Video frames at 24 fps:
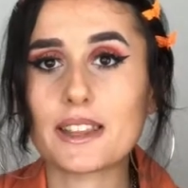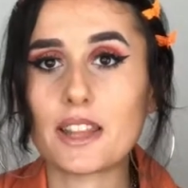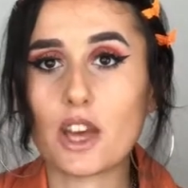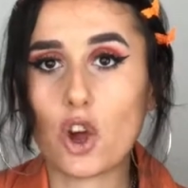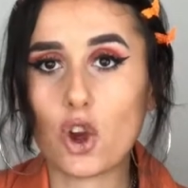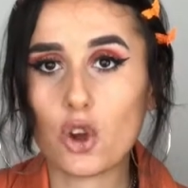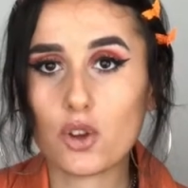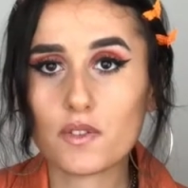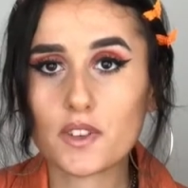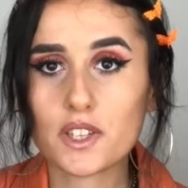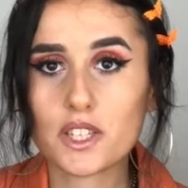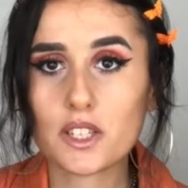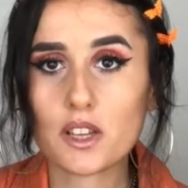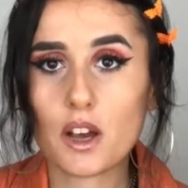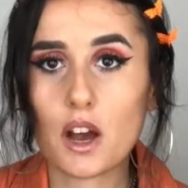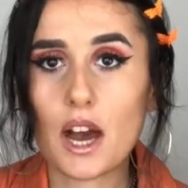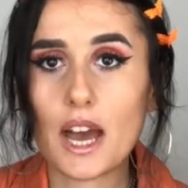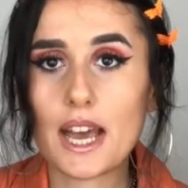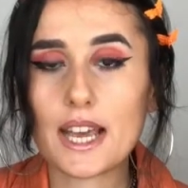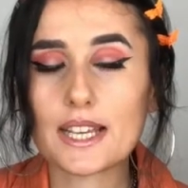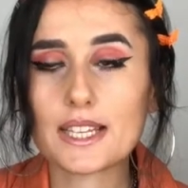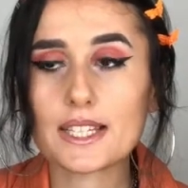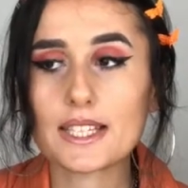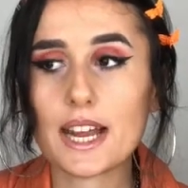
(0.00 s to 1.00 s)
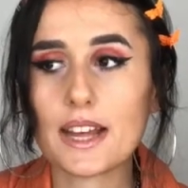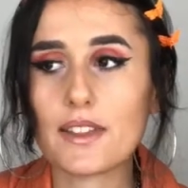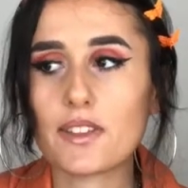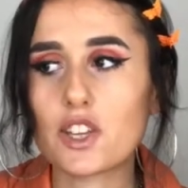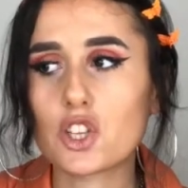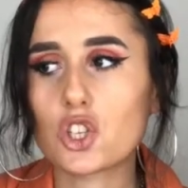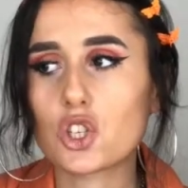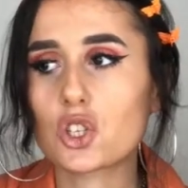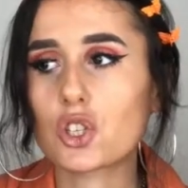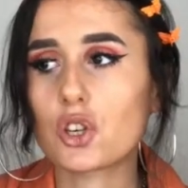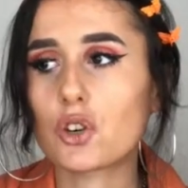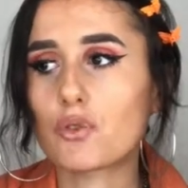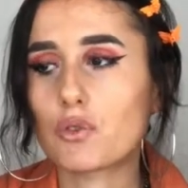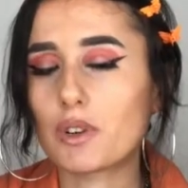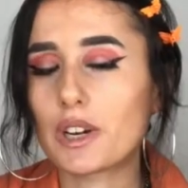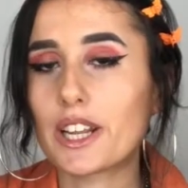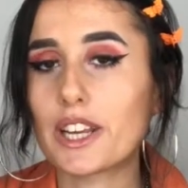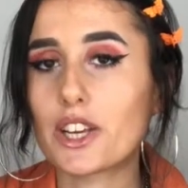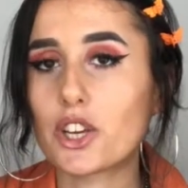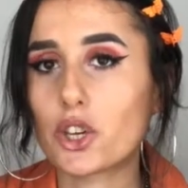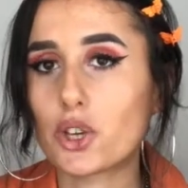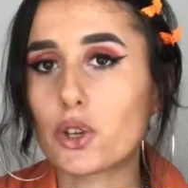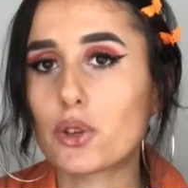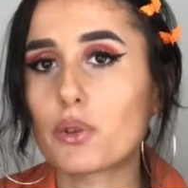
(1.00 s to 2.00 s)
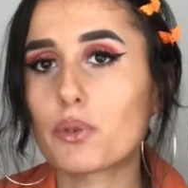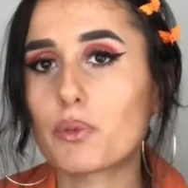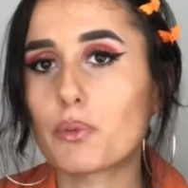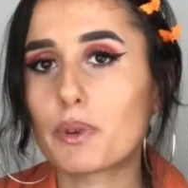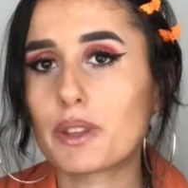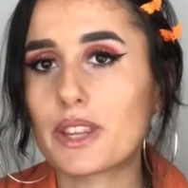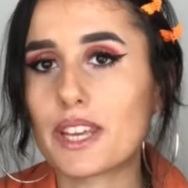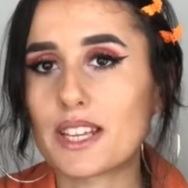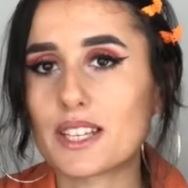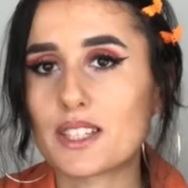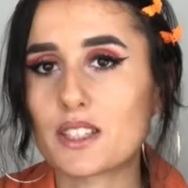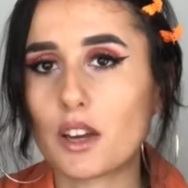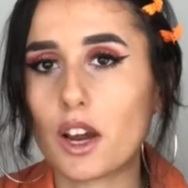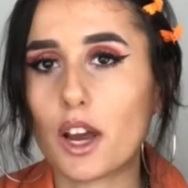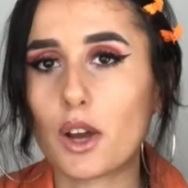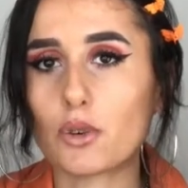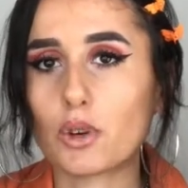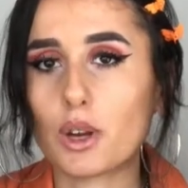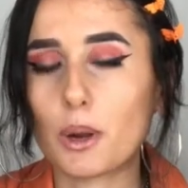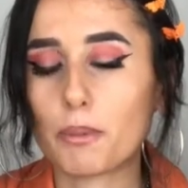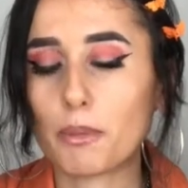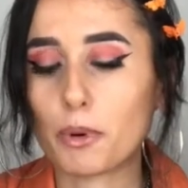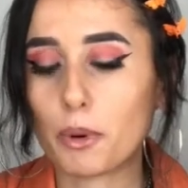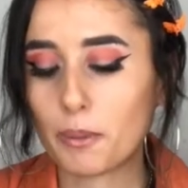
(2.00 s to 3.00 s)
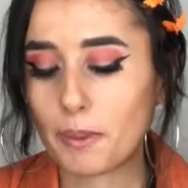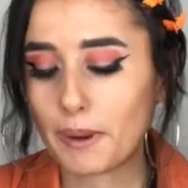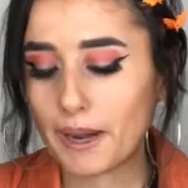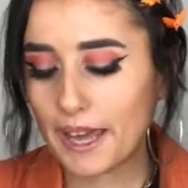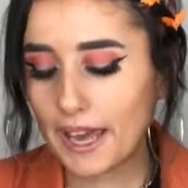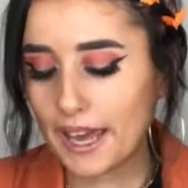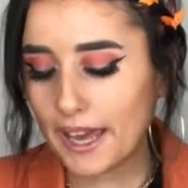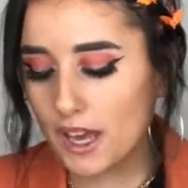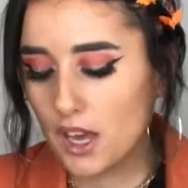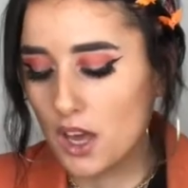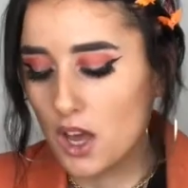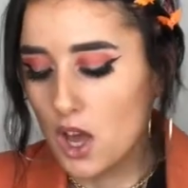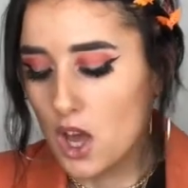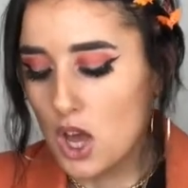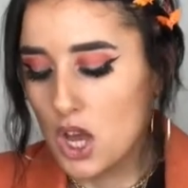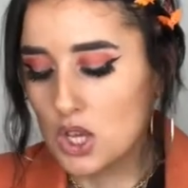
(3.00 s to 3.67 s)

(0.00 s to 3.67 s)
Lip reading: They're oversized and they just look really cute when they're styled up properly.